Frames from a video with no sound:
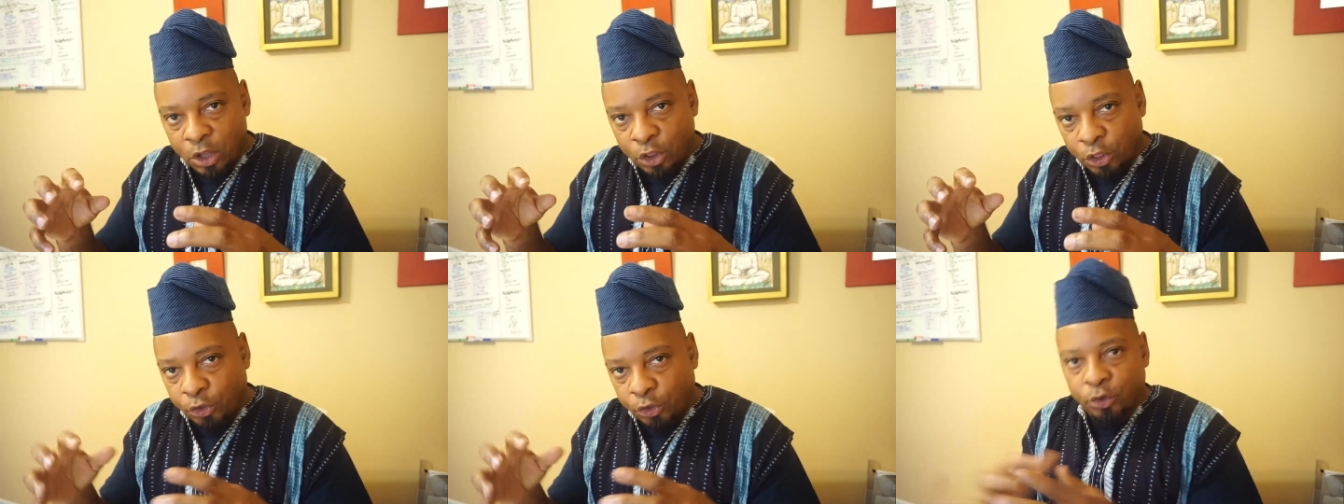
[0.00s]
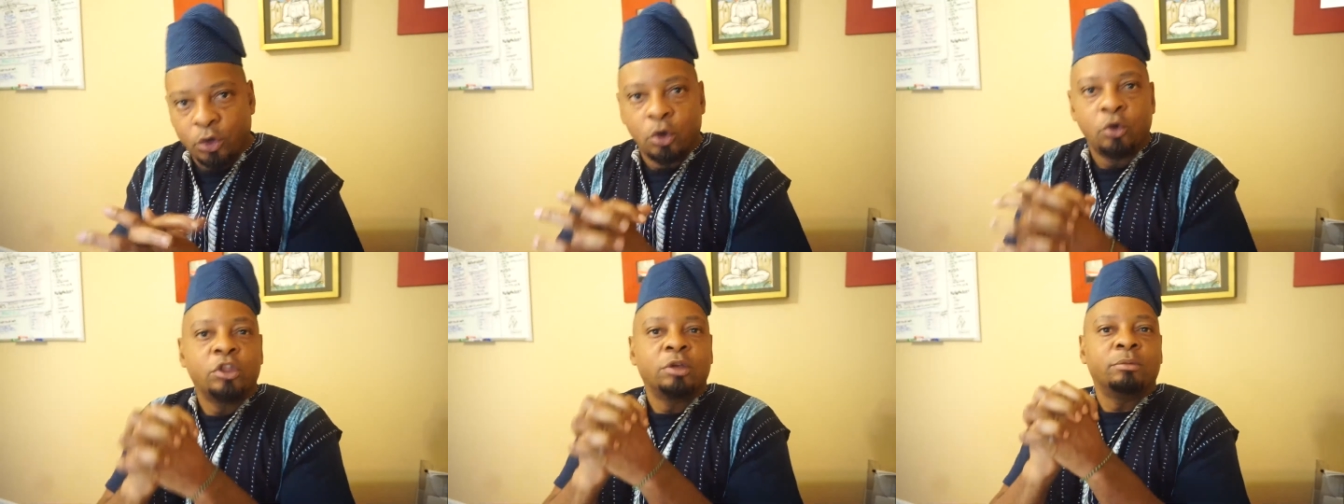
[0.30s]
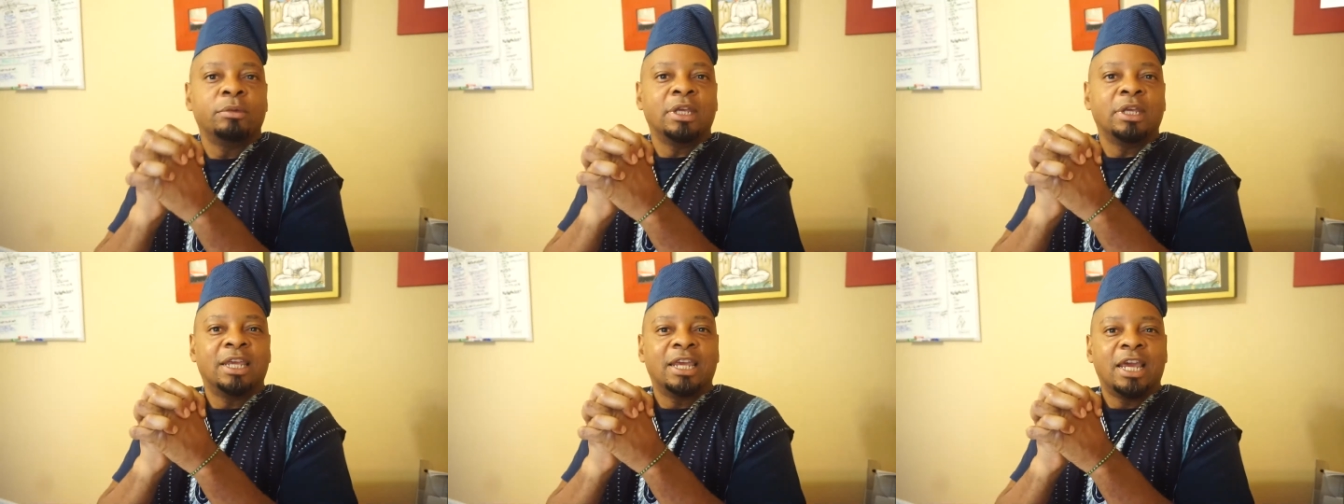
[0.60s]
throw them
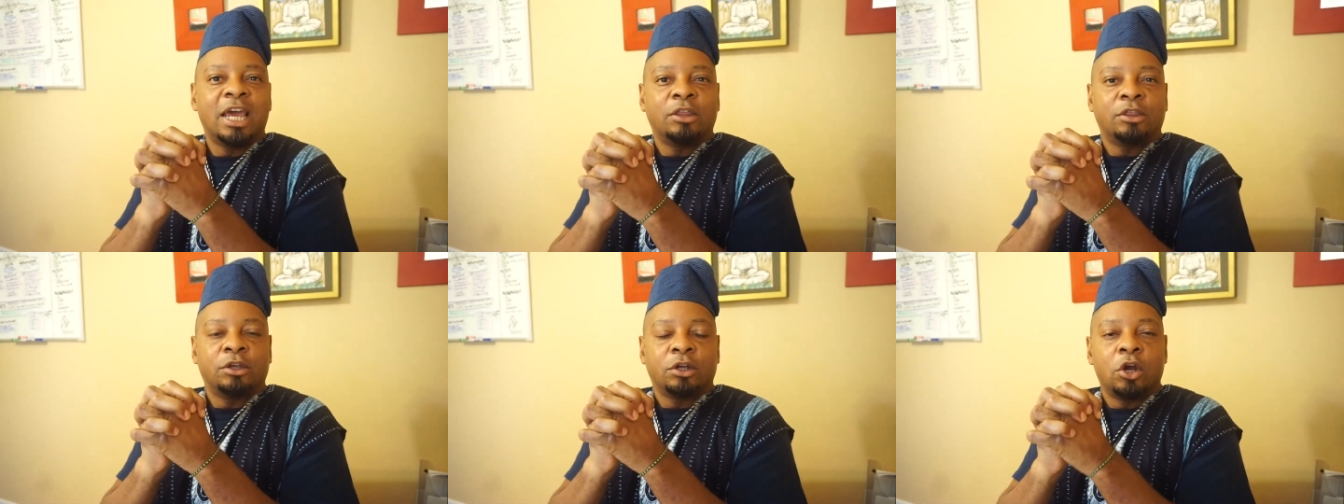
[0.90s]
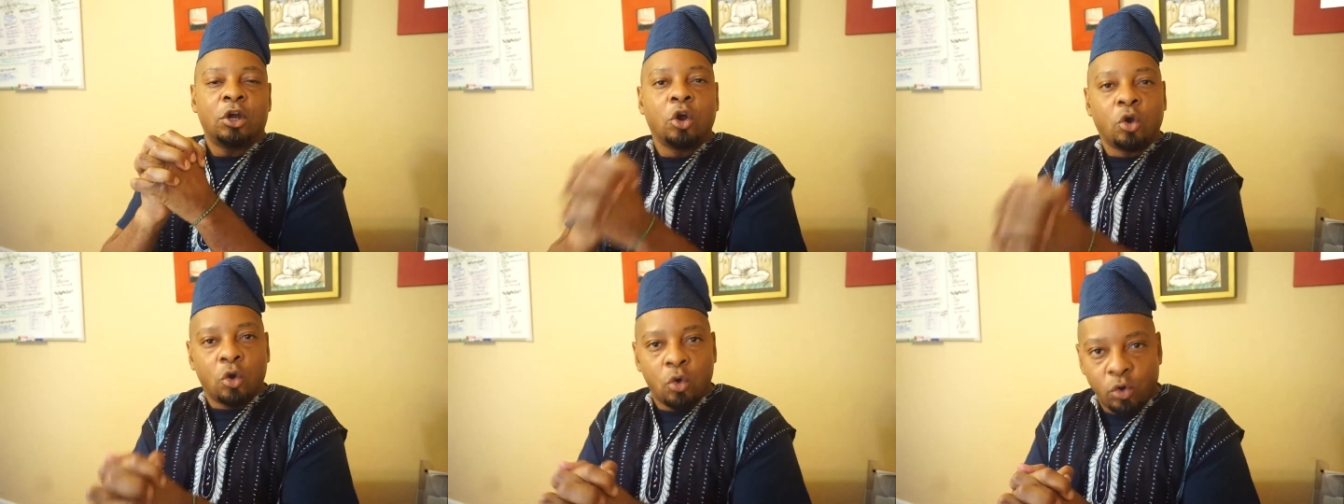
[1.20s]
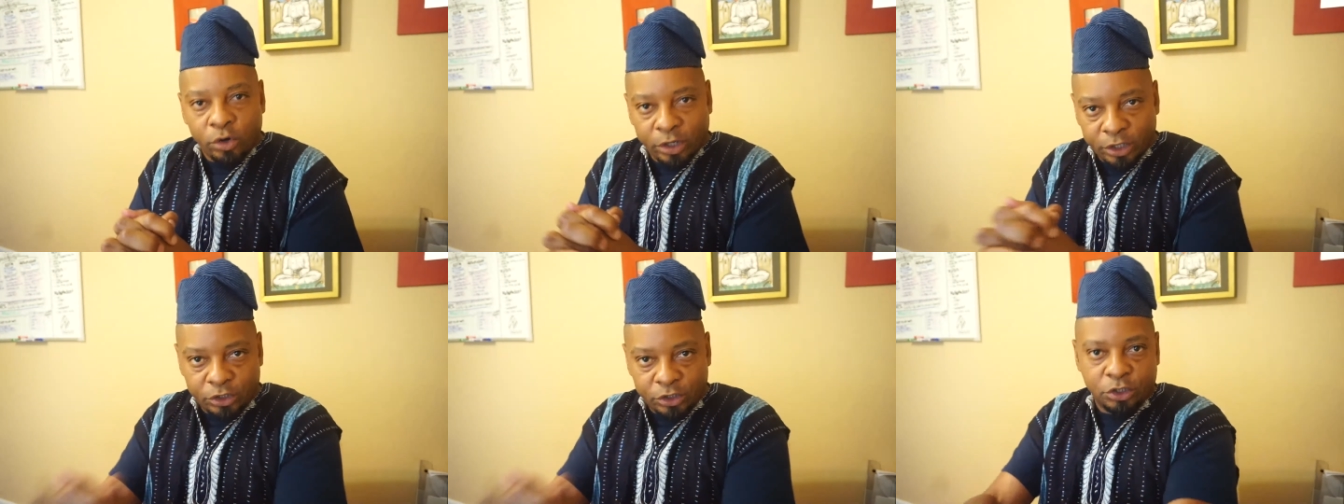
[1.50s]
together
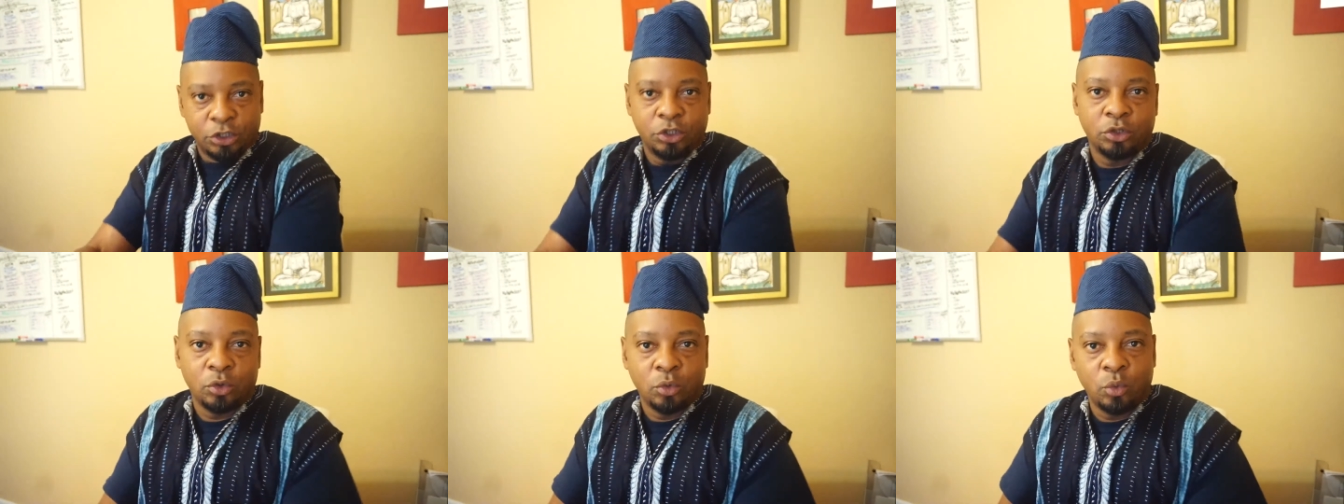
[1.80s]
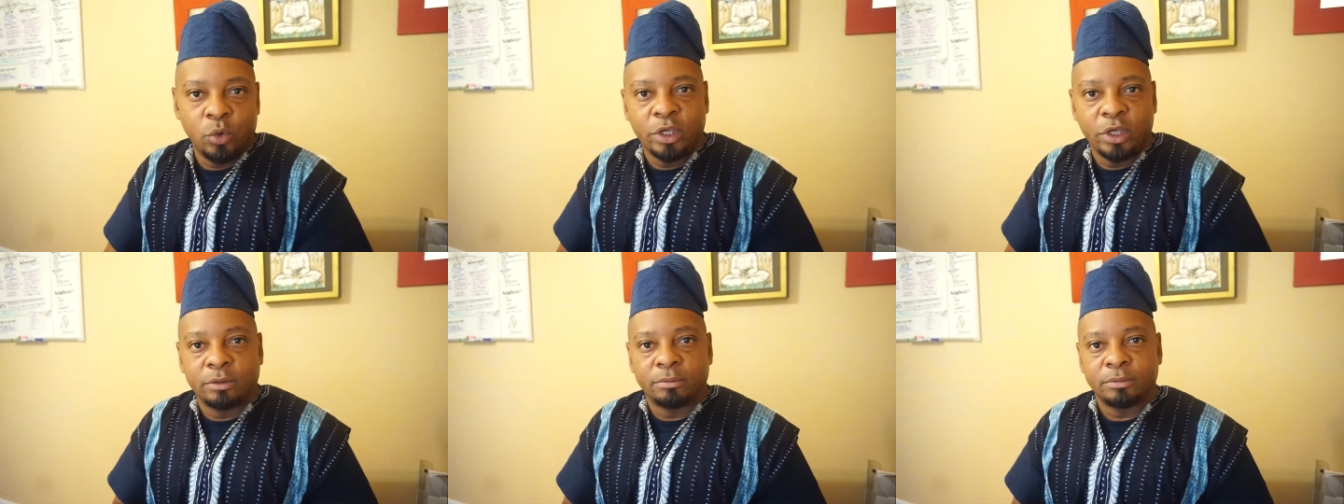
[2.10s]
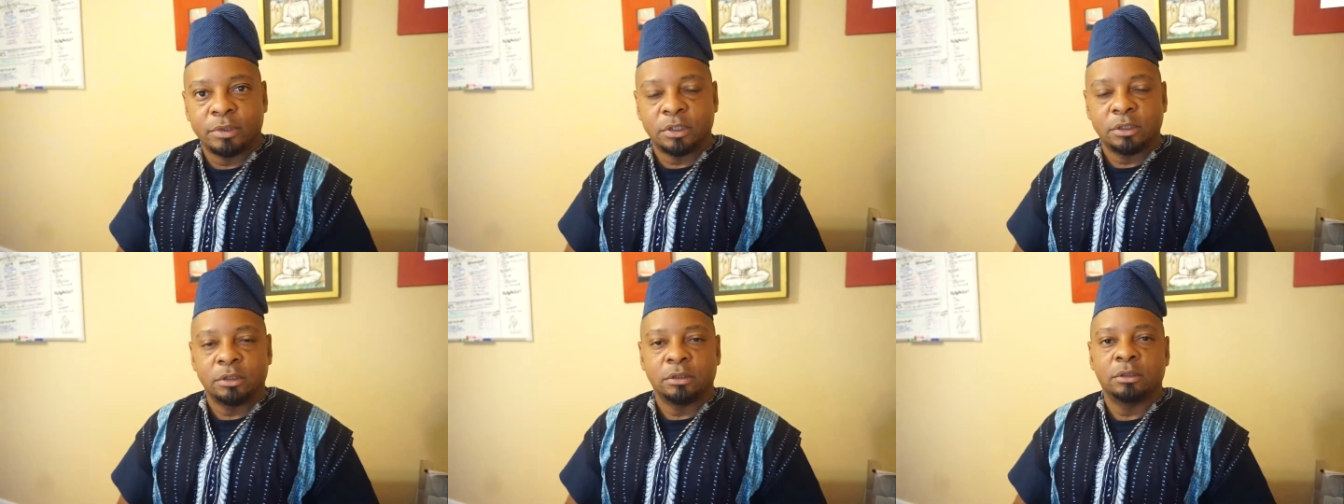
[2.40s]
according to your
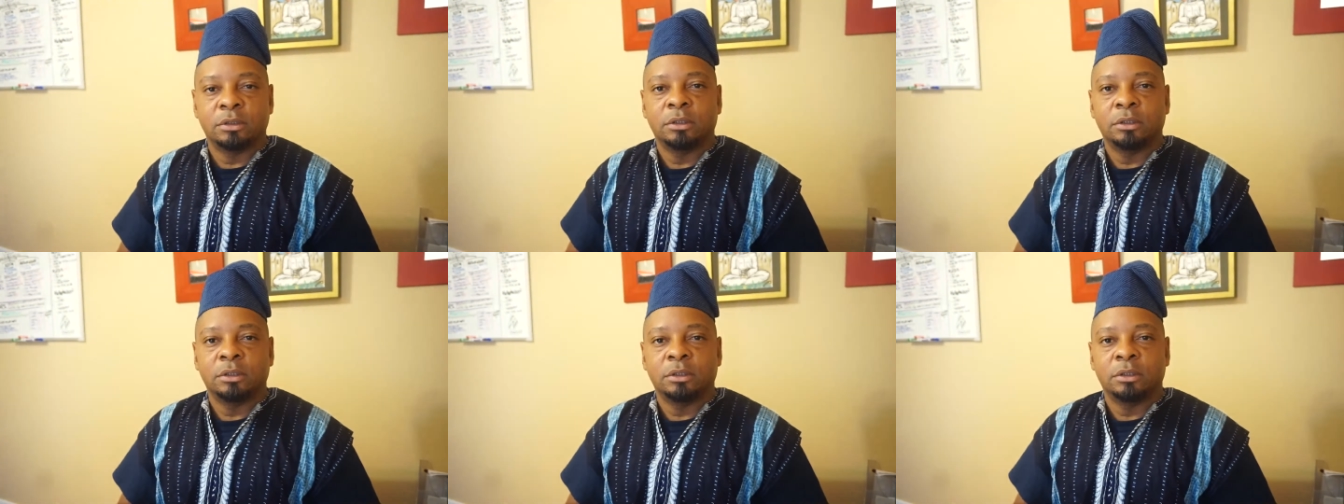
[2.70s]
whims.